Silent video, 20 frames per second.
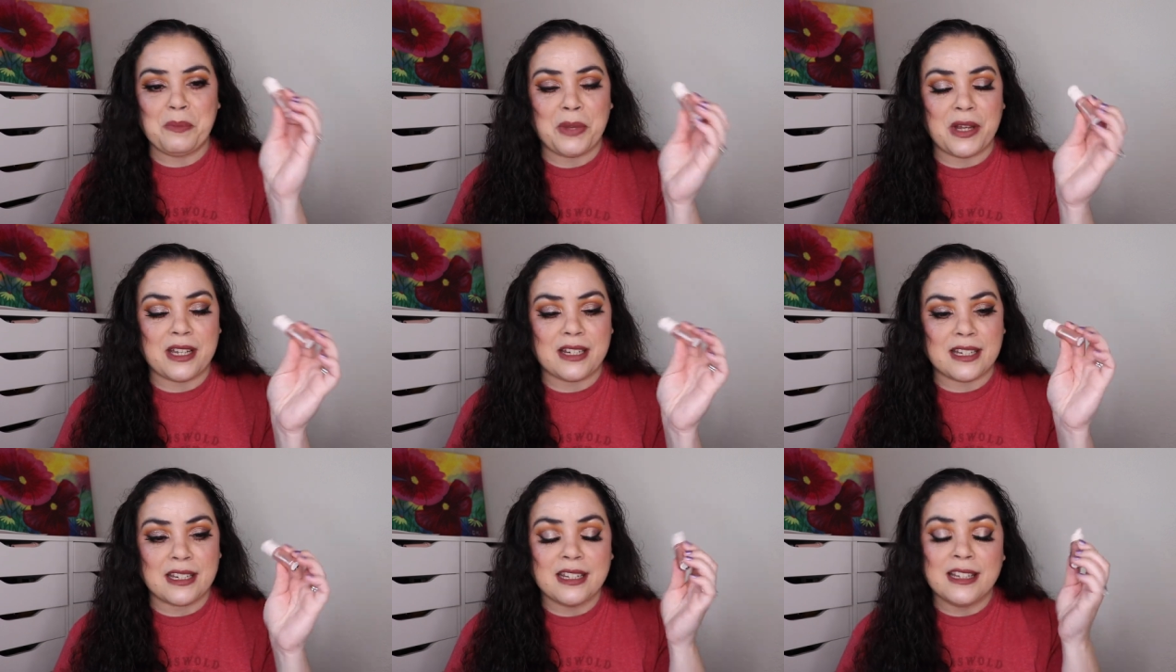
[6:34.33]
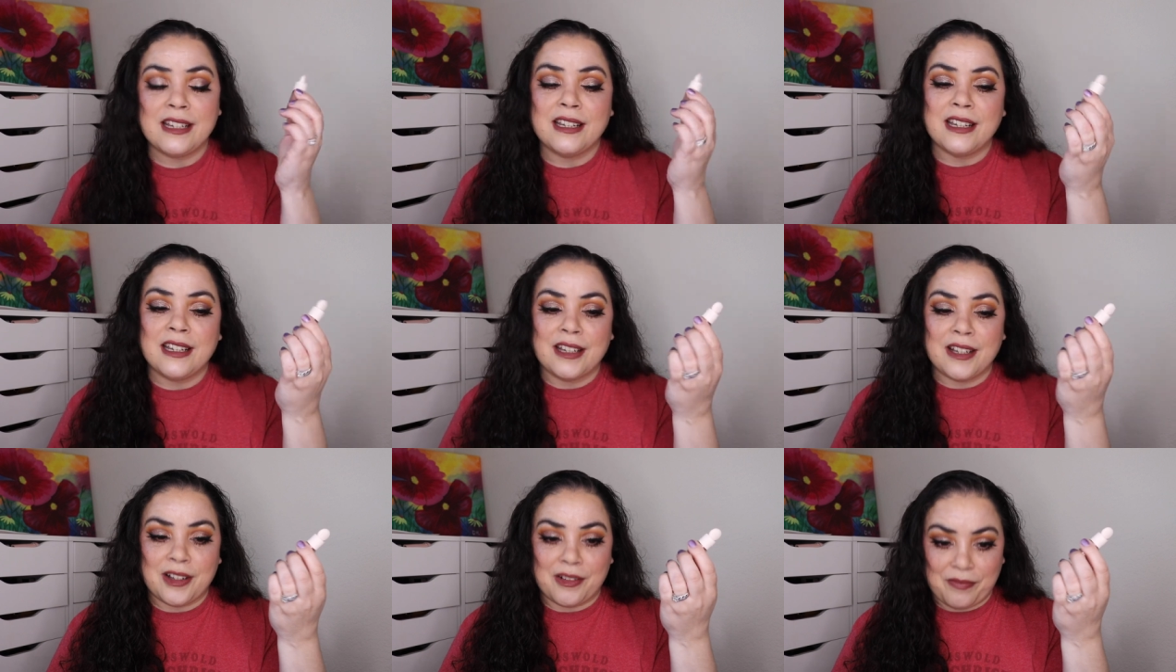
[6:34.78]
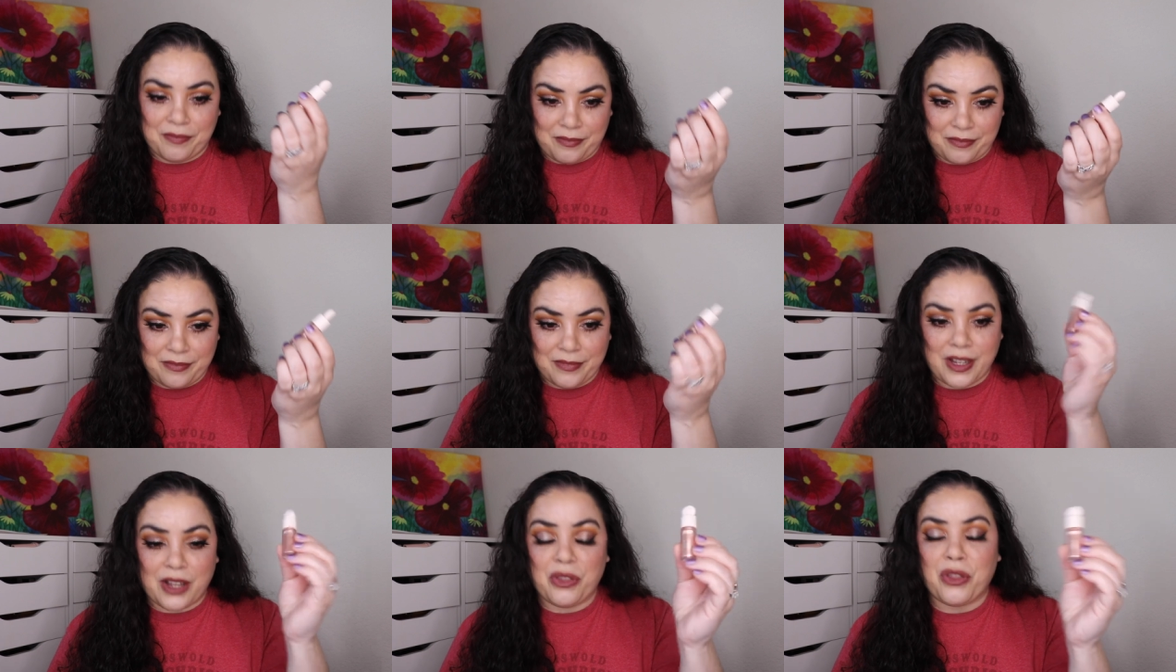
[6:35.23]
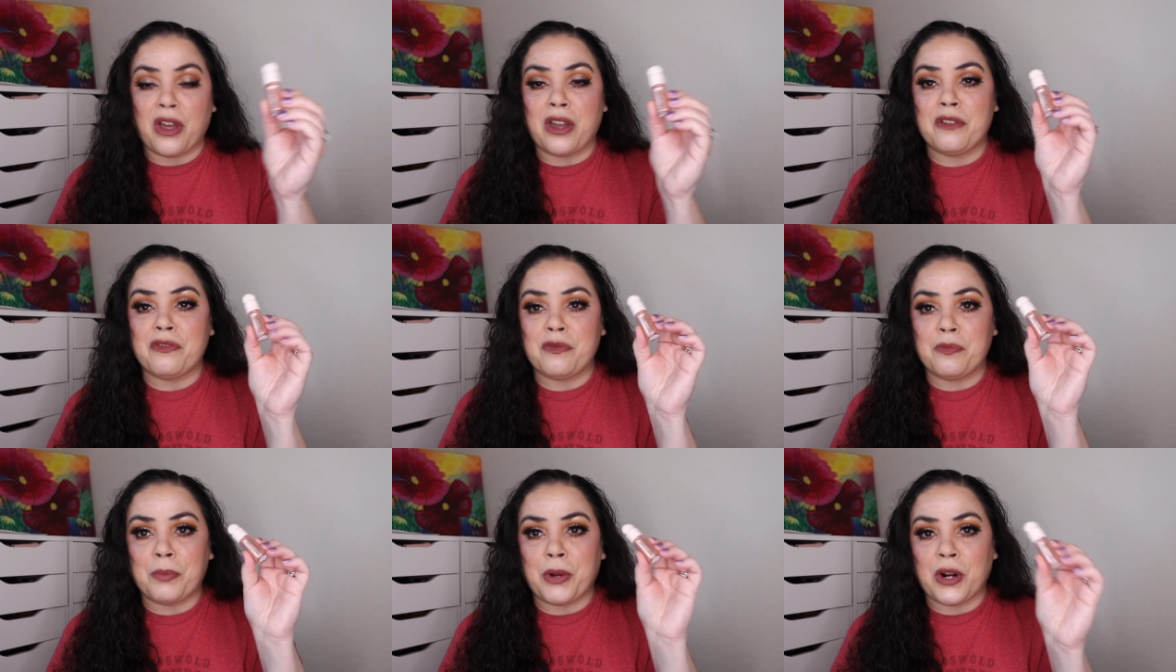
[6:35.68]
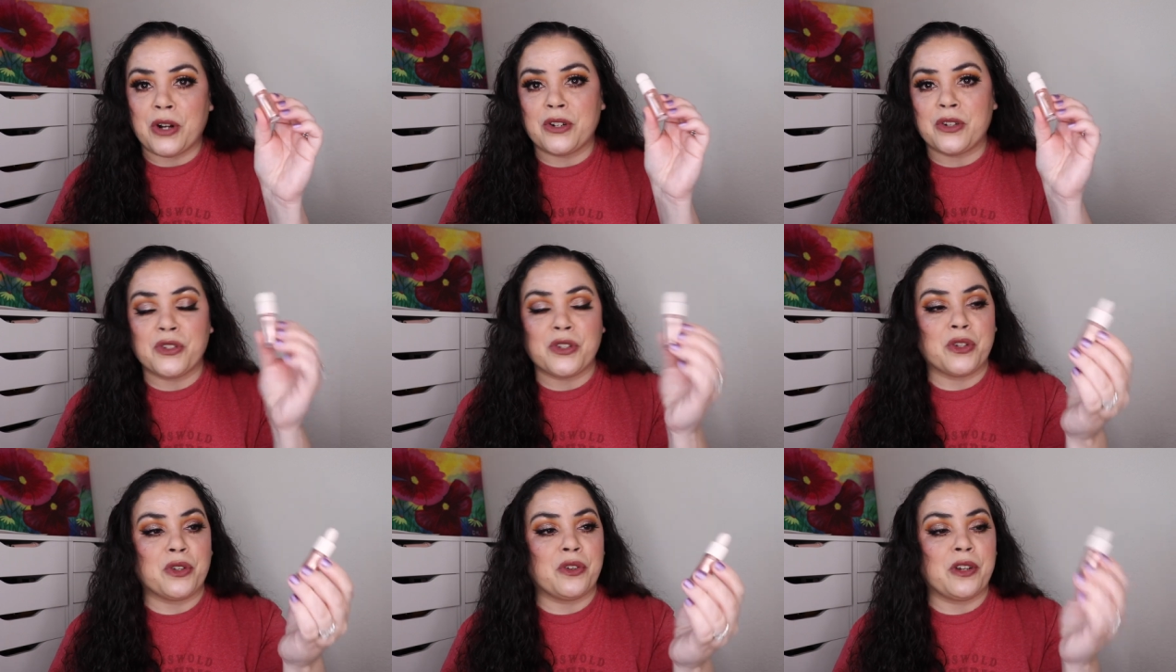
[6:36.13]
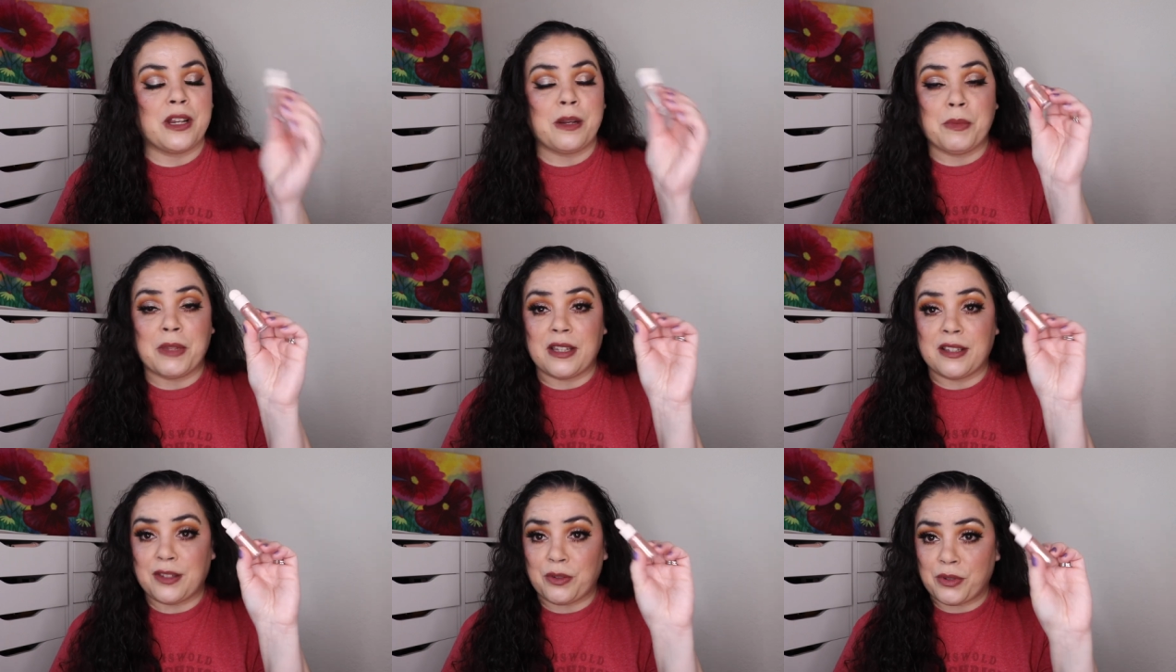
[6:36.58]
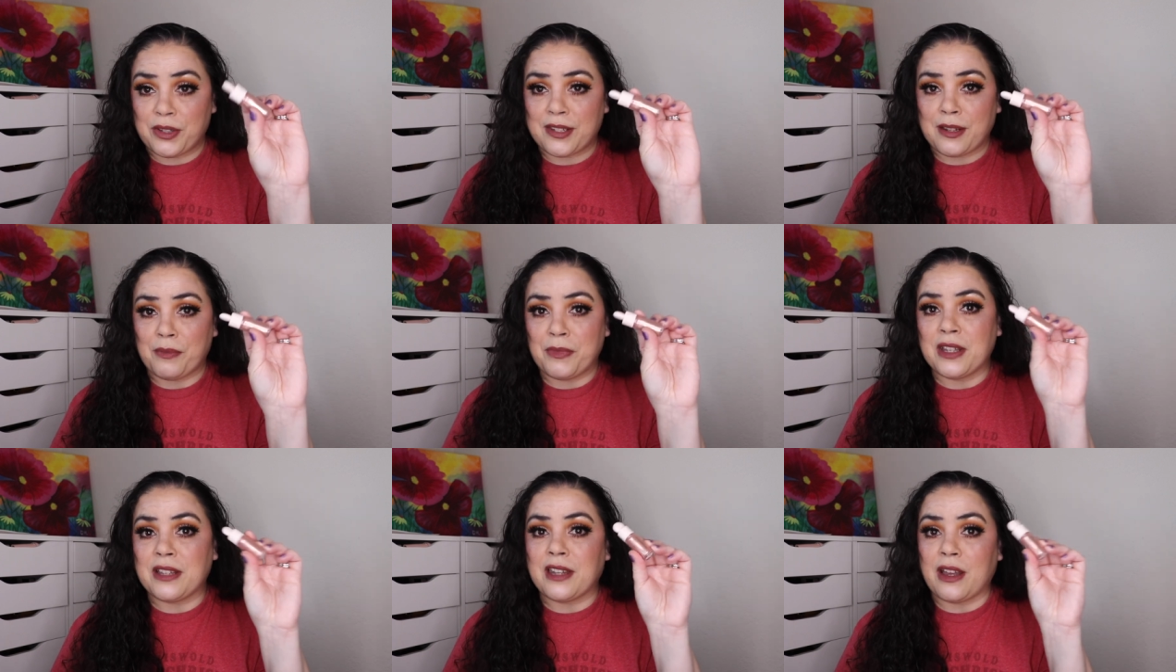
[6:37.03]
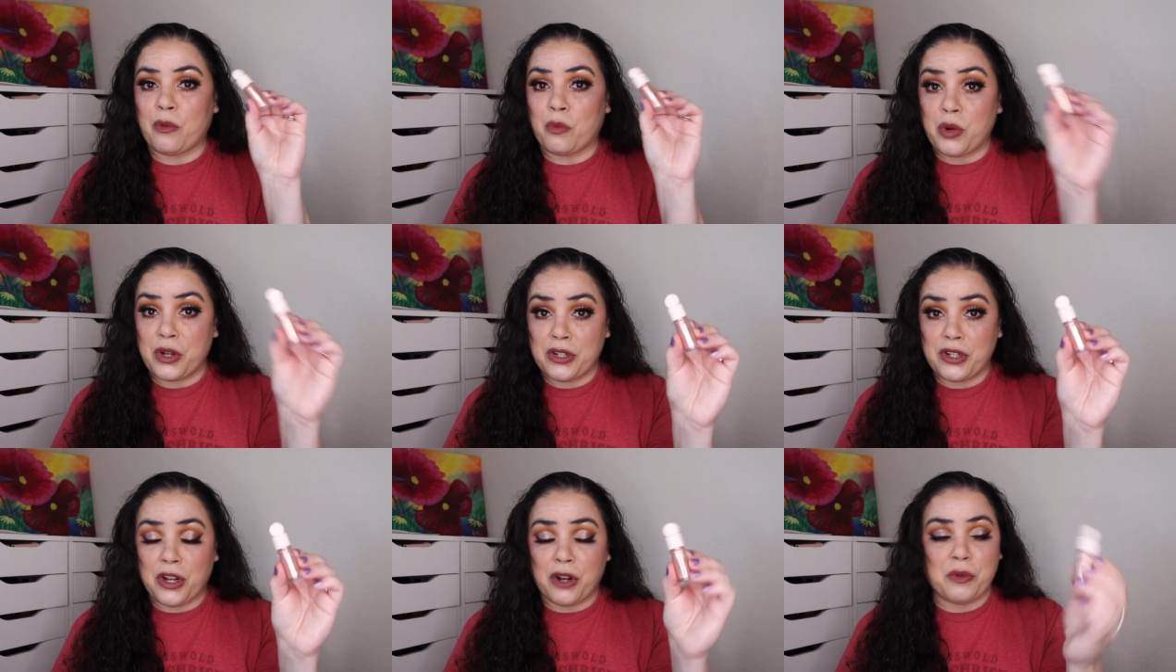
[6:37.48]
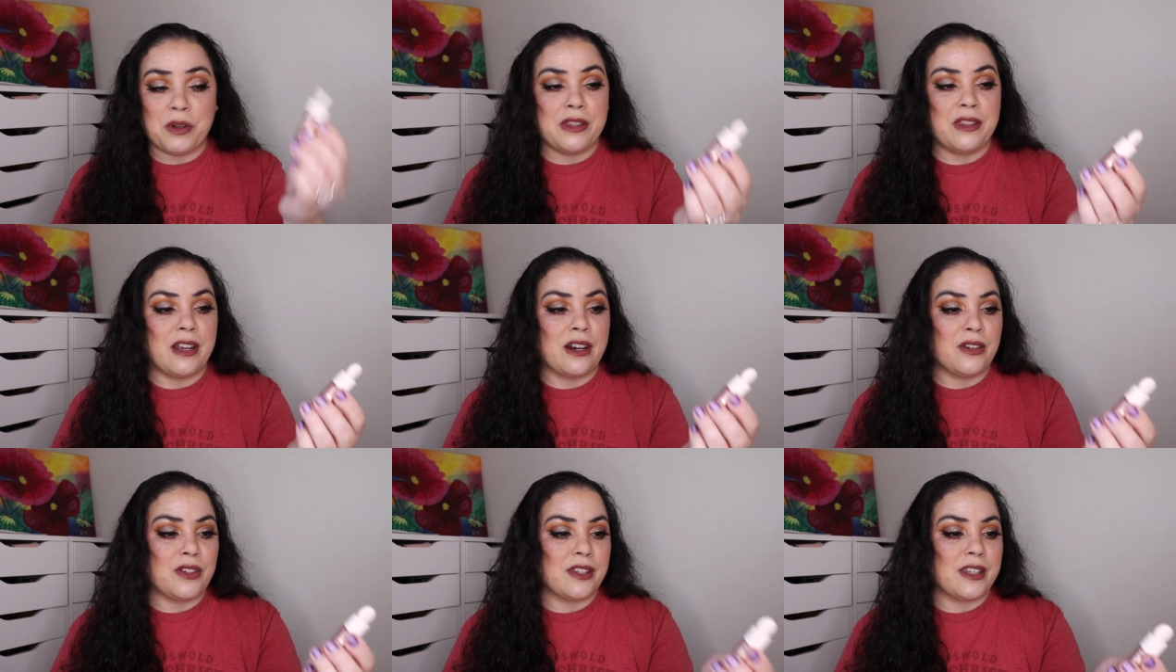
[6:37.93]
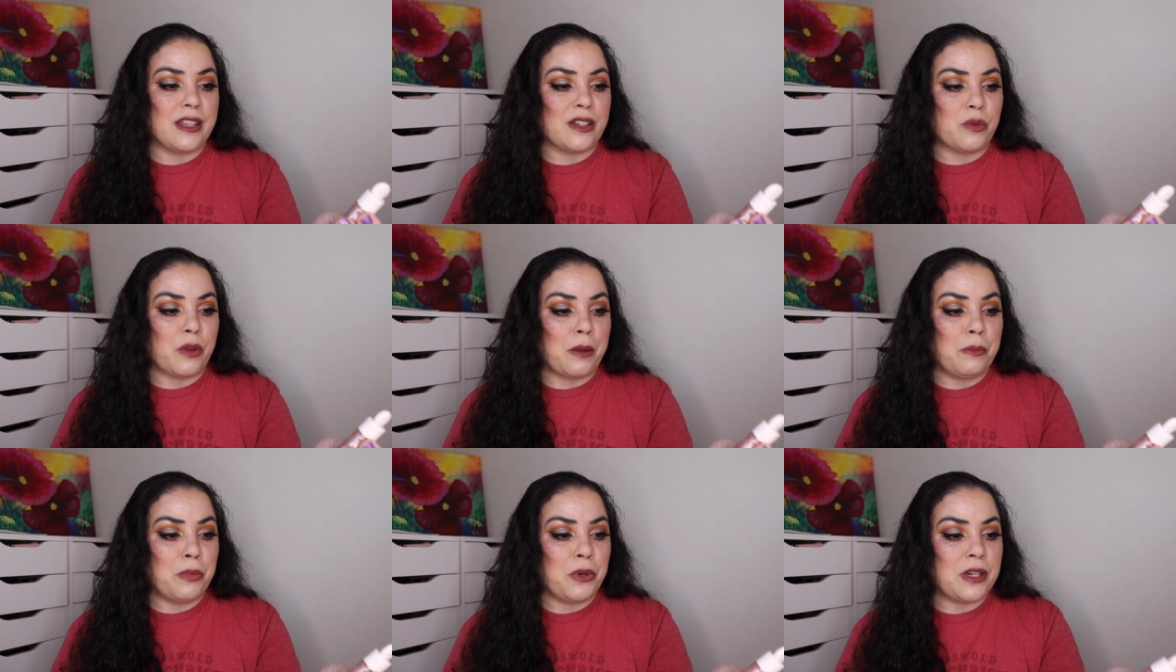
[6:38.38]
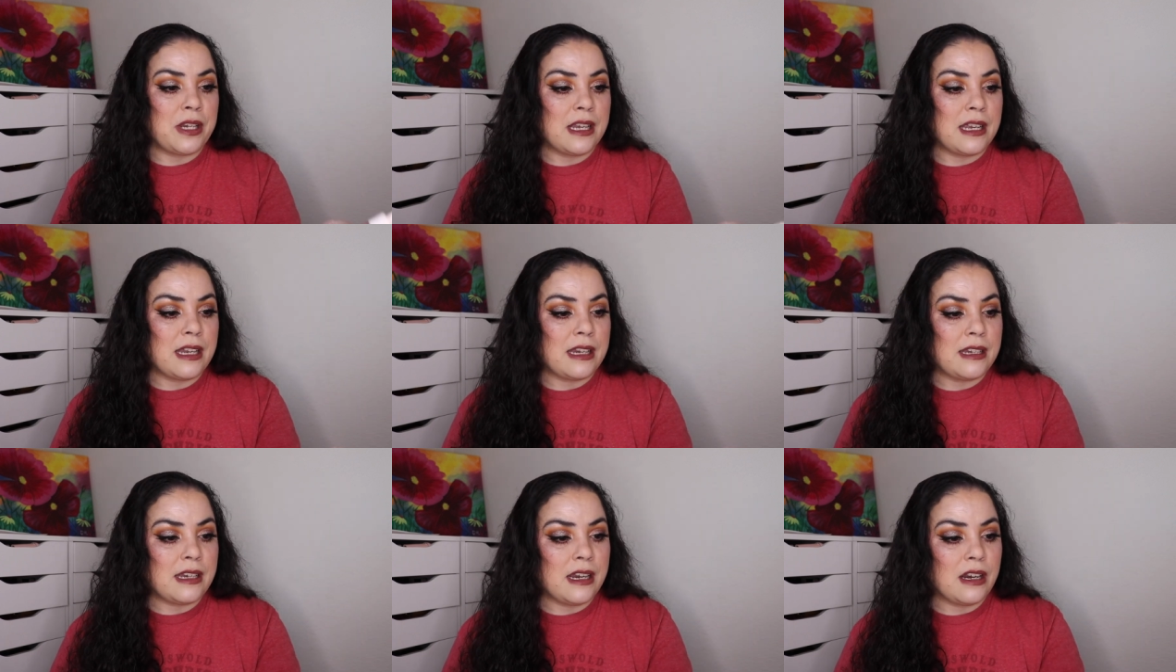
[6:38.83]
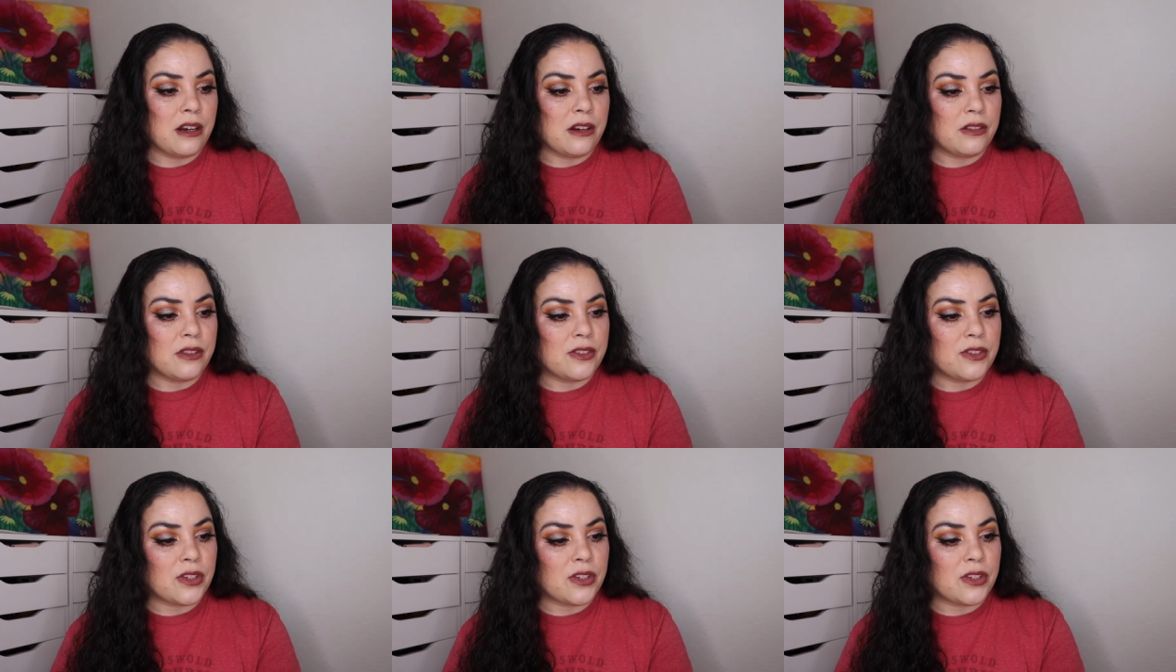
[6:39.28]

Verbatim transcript: But I thought of Partners in Cream and this was something that would go in there, so that's why I'm putting it in here.